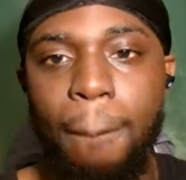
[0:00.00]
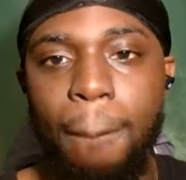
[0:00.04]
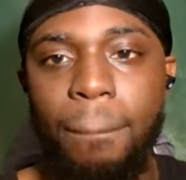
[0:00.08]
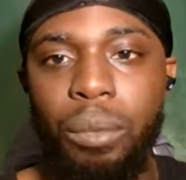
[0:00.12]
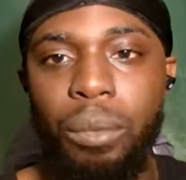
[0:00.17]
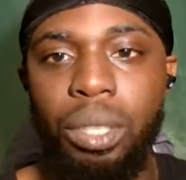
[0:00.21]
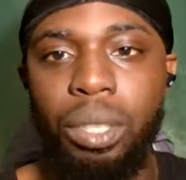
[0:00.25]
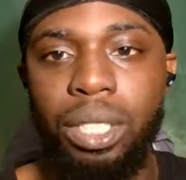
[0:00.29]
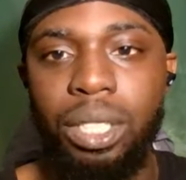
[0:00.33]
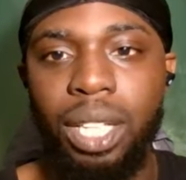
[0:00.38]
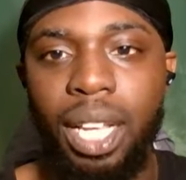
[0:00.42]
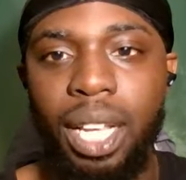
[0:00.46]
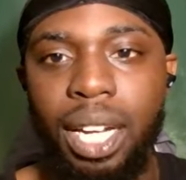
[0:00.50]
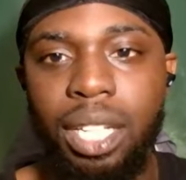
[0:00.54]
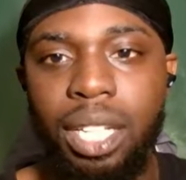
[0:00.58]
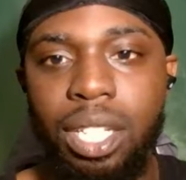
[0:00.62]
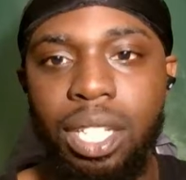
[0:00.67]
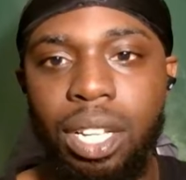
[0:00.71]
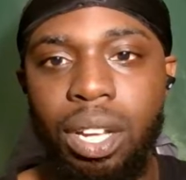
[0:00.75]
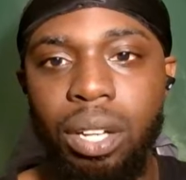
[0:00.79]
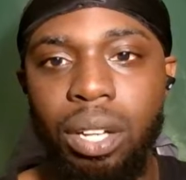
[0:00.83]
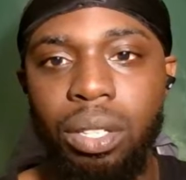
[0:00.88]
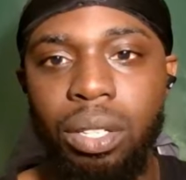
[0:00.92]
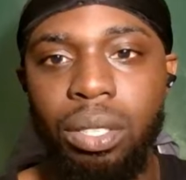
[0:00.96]
which let us
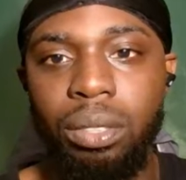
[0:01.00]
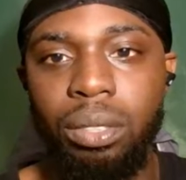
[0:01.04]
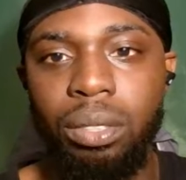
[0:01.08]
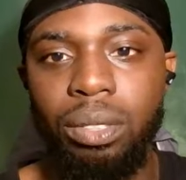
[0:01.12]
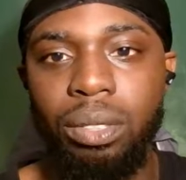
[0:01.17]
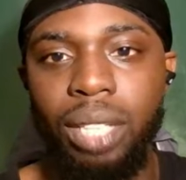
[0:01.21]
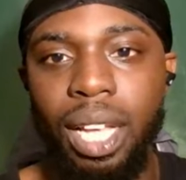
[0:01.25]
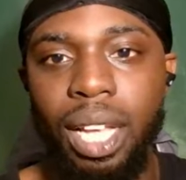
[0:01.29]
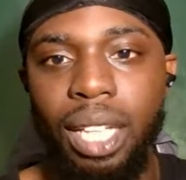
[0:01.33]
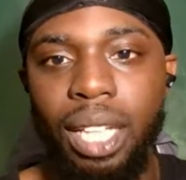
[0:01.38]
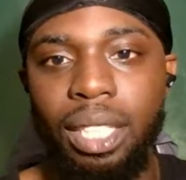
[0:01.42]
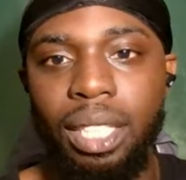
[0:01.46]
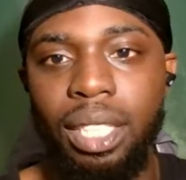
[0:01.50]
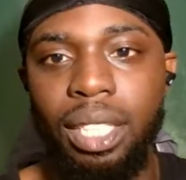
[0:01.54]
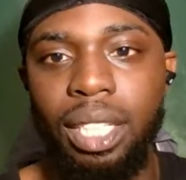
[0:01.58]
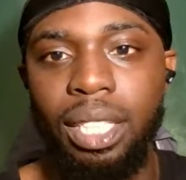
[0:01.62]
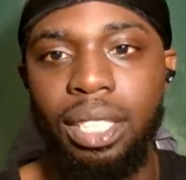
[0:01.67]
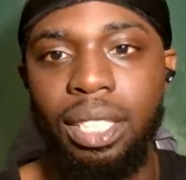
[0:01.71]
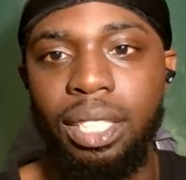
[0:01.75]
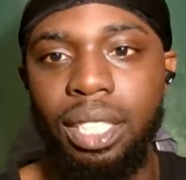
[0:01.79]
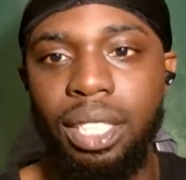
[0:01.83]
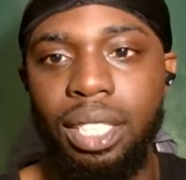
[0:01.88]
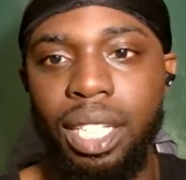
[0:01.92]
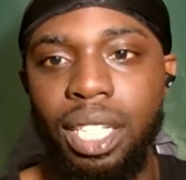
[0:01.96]
know that
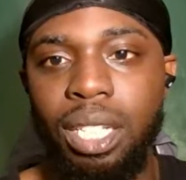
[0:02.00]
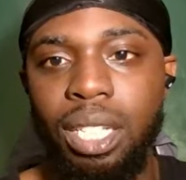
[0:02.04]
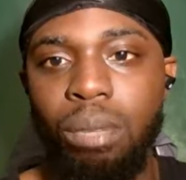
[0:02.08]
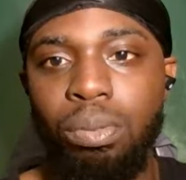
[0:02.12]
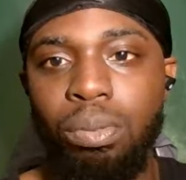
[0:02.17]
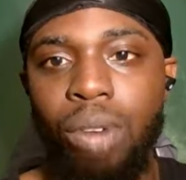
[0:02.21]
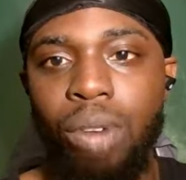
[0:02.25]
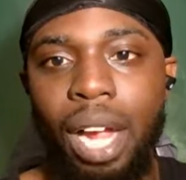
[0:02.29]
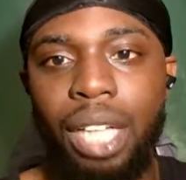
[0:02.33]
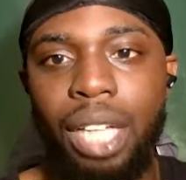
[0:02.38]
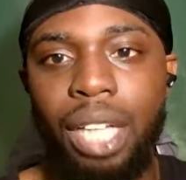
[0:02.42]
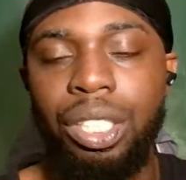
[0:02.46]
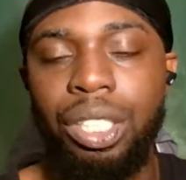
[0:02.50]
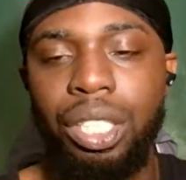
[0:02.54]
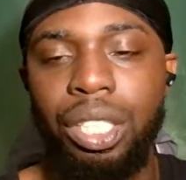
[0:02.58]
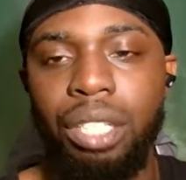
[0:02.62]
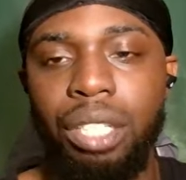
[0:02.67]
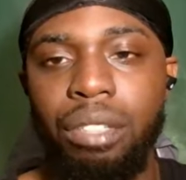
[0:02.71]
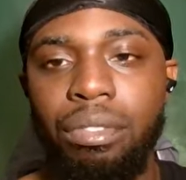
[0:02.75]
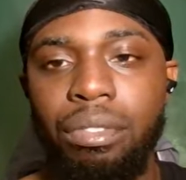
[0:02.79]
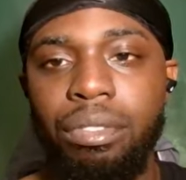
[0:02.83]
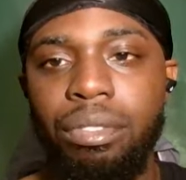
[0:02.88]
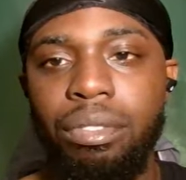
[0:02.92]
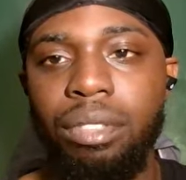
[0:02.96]
this is a price
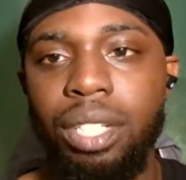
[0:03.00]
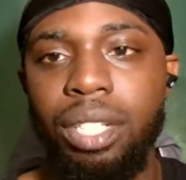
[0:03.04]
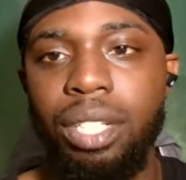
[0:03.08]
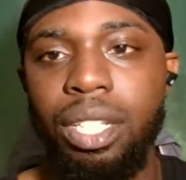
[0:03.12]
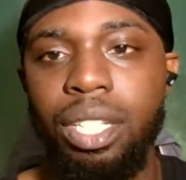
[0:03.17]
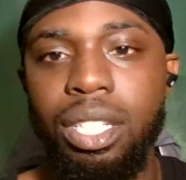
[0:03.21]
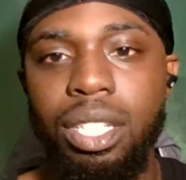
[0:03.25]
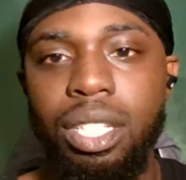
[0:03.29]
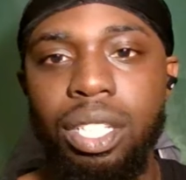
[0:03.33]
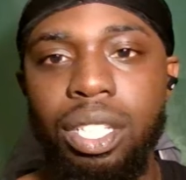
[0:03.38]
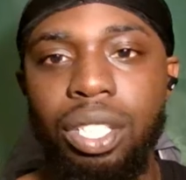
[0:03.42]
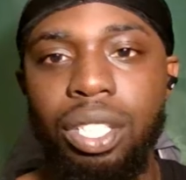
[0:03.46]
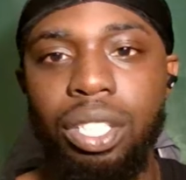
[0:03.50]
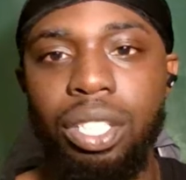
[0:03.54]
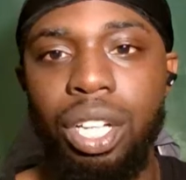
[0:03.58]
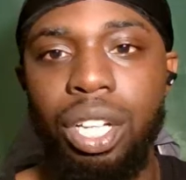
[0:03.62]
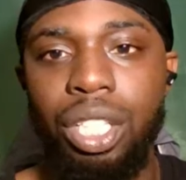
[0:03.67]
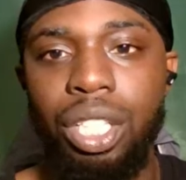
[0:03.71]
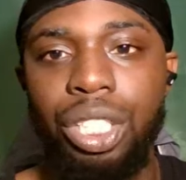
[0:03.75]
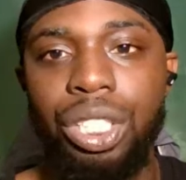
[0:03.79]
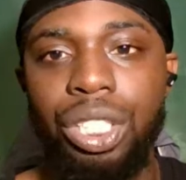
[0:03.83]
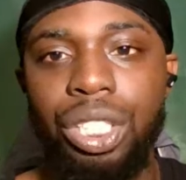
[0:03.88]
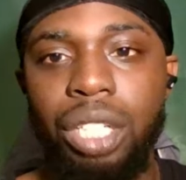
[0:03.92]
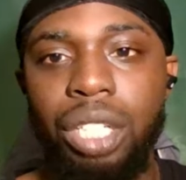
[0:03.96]
shift. This is a
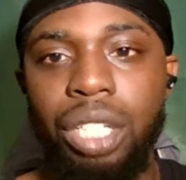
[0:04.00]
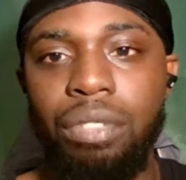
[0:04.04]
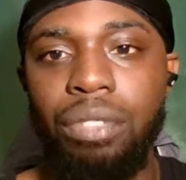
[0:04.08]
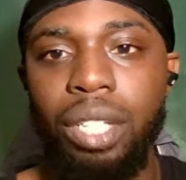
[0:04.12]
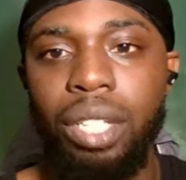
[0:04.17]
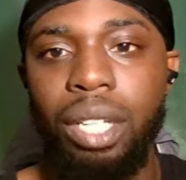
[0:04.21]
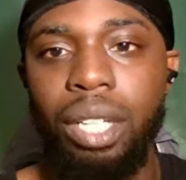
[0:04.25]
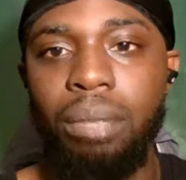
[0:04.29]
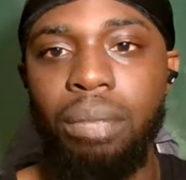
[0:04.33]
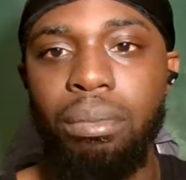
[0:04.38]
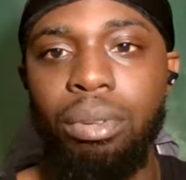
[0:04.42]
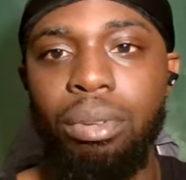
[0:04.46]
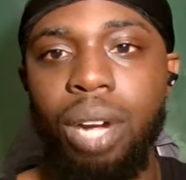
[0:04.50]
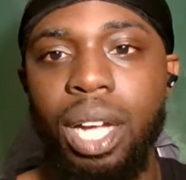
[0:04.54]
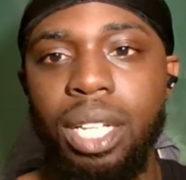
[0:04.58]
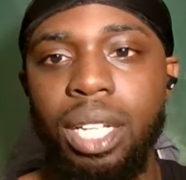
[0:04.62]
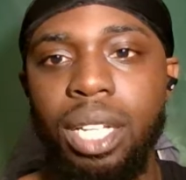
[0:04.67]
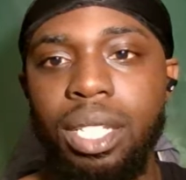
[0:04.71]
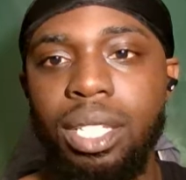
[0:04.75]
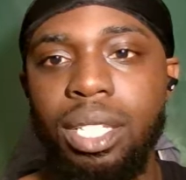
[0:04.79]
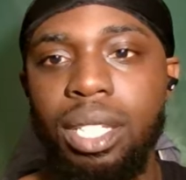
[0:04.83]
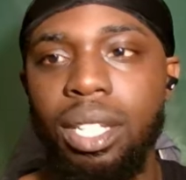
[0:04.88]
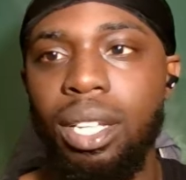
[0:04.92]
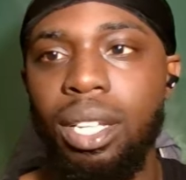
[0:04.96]
shift in
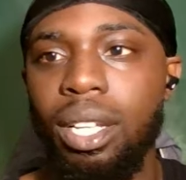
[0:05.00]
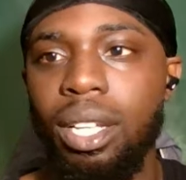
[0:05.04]
price.